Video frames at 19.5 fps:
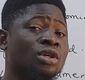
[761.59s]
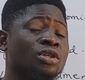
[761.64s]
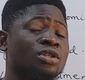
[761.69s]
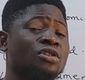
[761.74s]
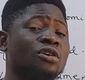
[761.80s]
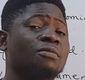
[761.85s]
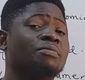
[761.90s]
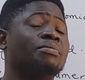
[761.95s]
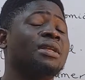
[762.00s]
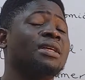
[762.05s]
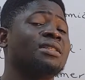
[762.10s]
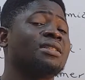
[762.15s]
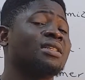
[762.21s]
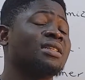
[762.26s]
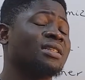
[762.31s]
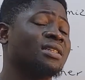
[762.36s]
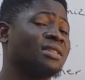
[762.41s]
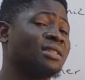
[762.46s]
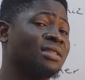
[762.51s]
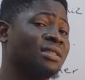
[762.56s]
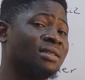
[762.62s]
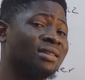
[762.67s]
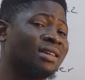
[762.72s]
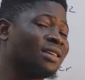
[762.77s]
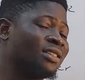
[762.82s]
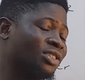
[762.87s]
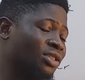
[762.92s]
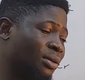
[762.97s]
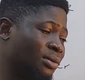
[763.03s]
So please
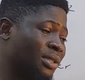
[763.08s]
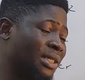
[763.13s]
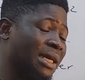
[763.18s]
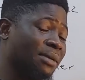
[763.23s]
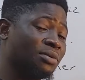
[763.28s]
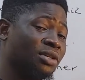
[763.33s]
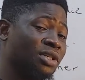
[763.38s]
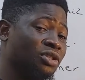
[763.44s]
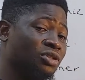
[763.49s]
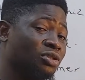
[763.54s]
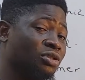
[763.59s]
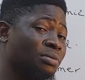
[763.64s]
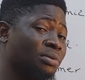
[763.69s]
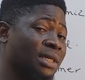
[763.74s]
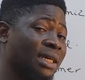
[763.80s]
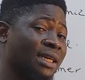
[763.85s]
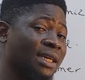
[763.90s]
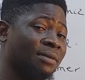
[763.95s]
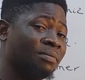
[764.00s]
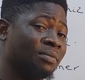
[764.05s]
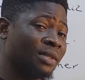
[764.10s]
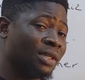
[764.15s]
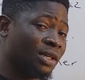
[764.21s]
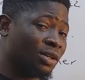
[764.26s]
subscribe to this YouTube channel.